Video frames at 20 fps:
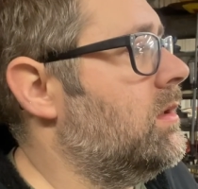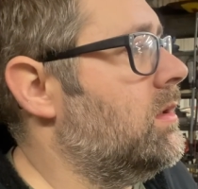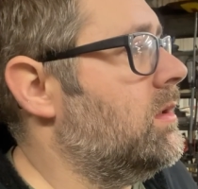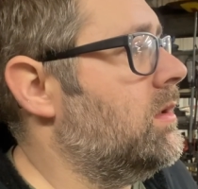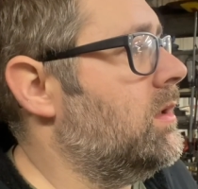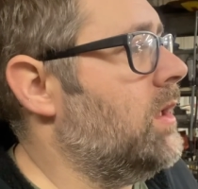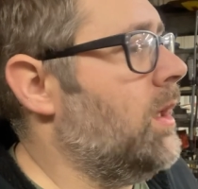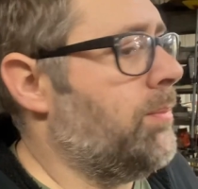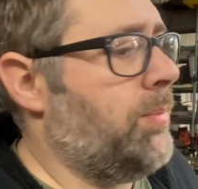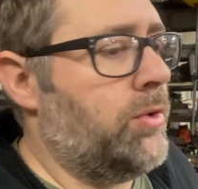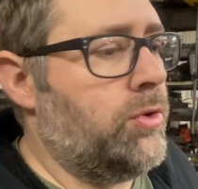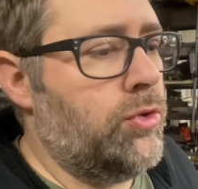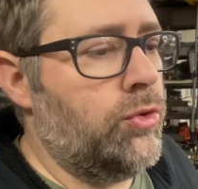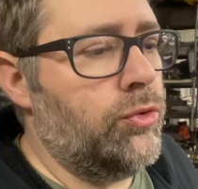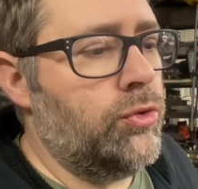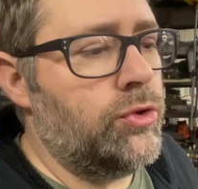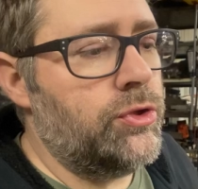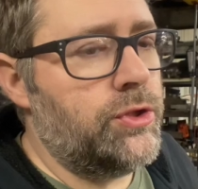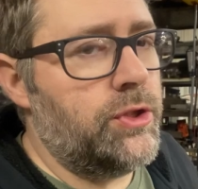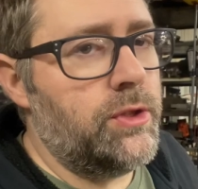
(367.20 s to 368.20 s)
Couple
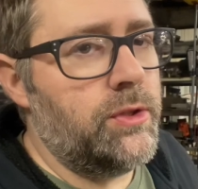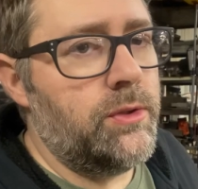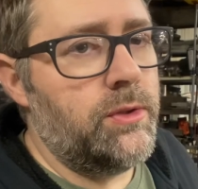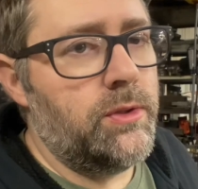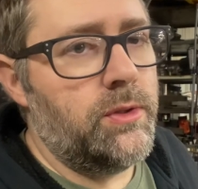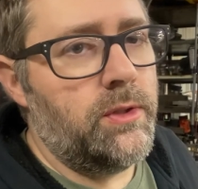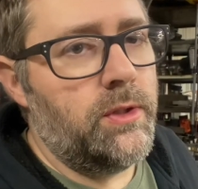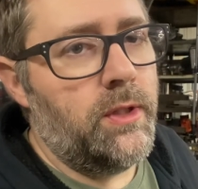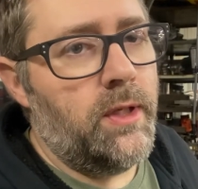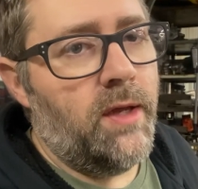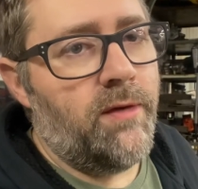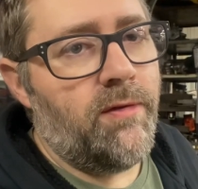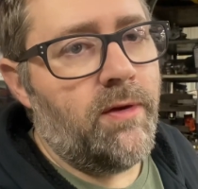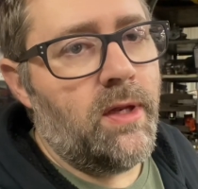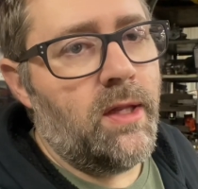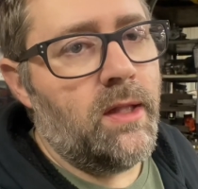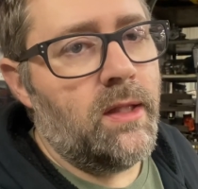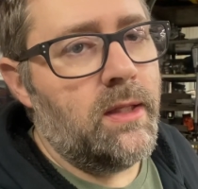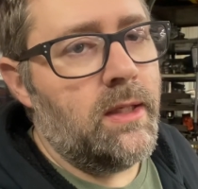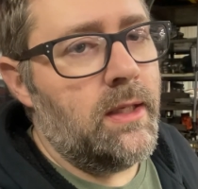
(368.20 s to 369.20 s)
tools you
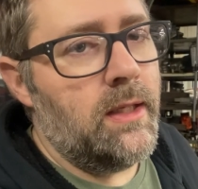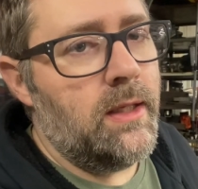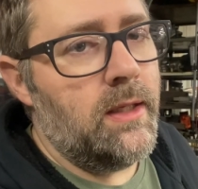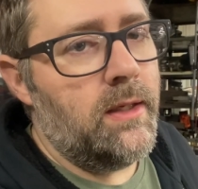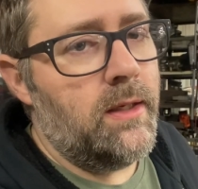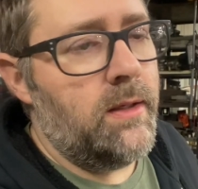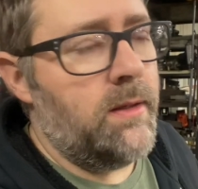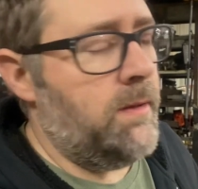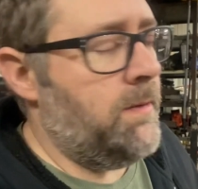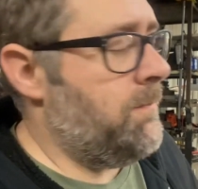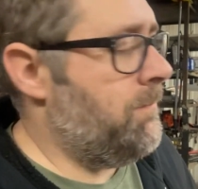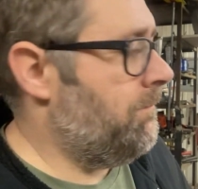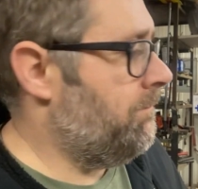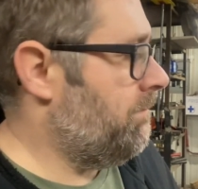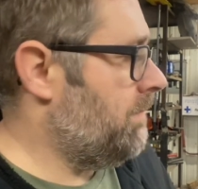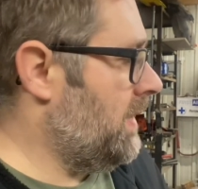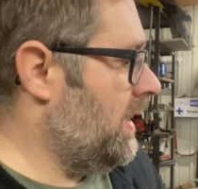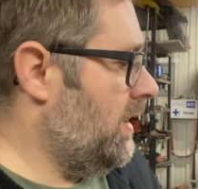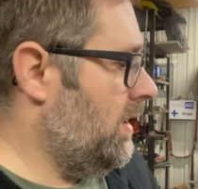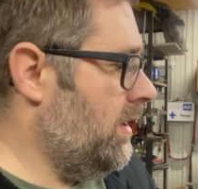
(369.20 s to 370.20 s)
definitely need.
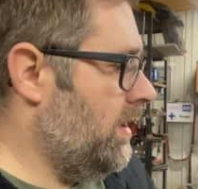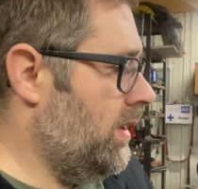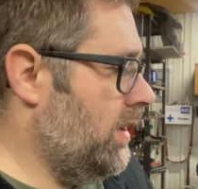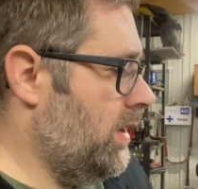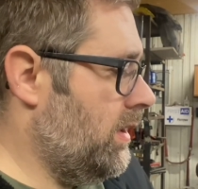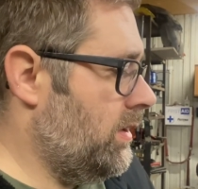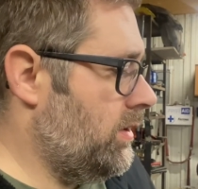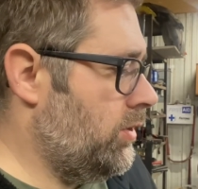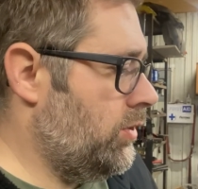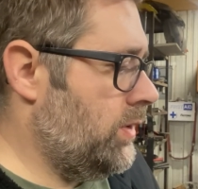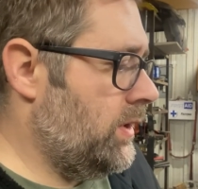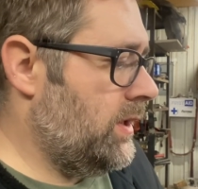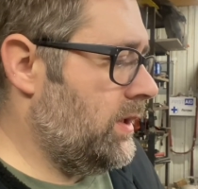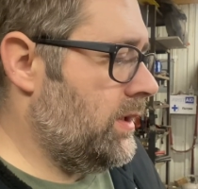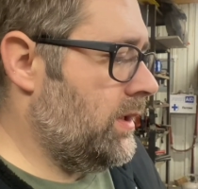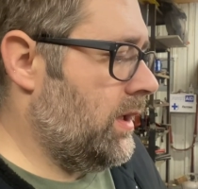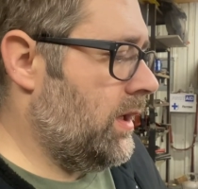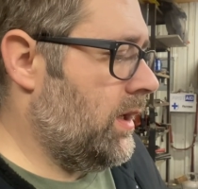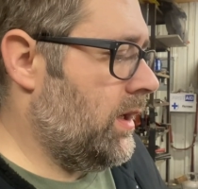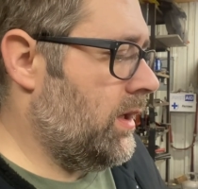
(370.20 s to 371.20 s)
You need
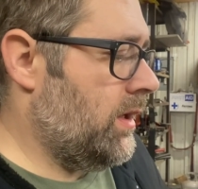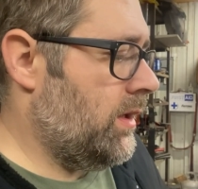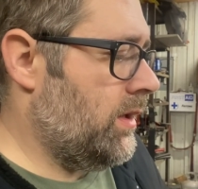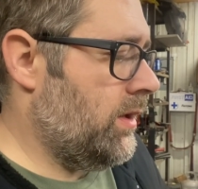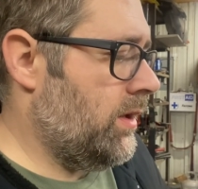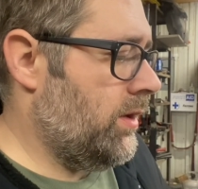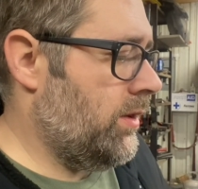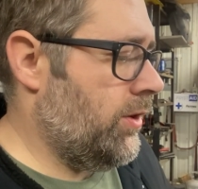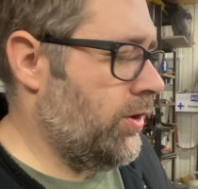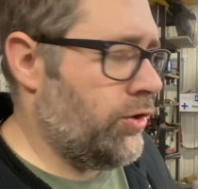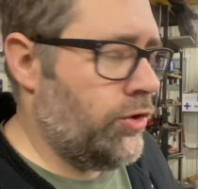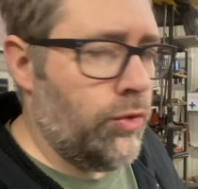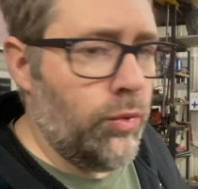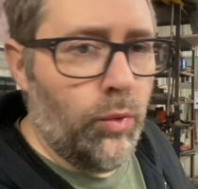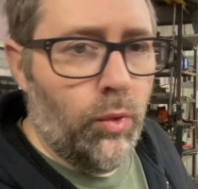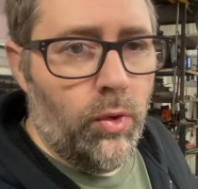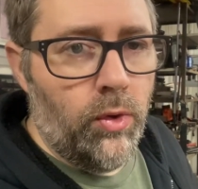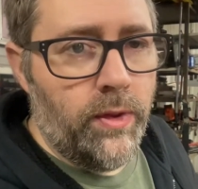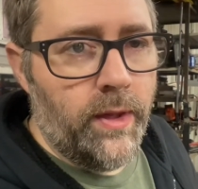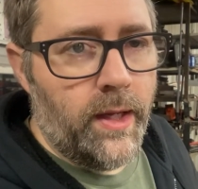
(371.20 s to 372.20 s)
the
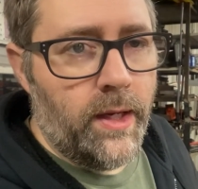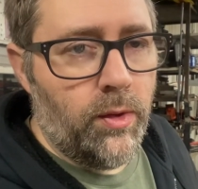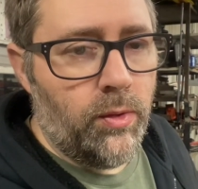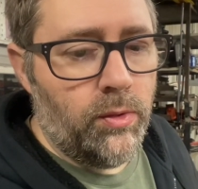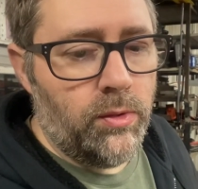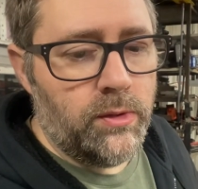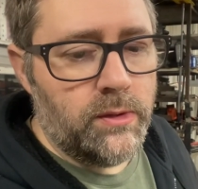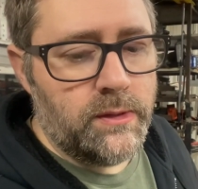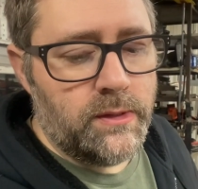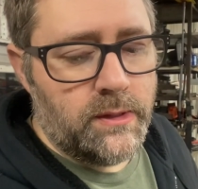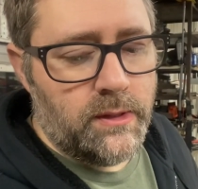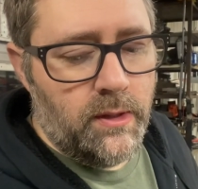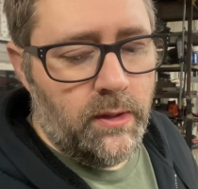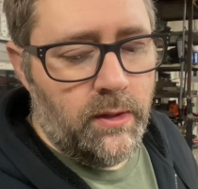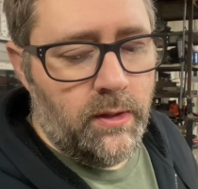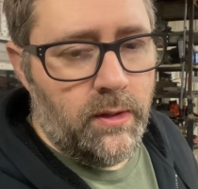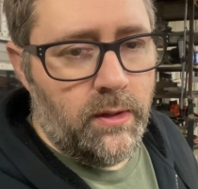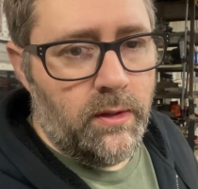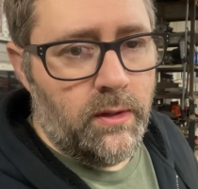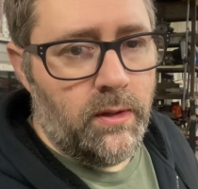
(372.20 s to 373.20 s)
tool that holds
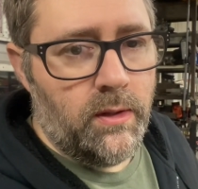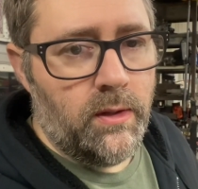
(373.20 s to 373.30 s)
the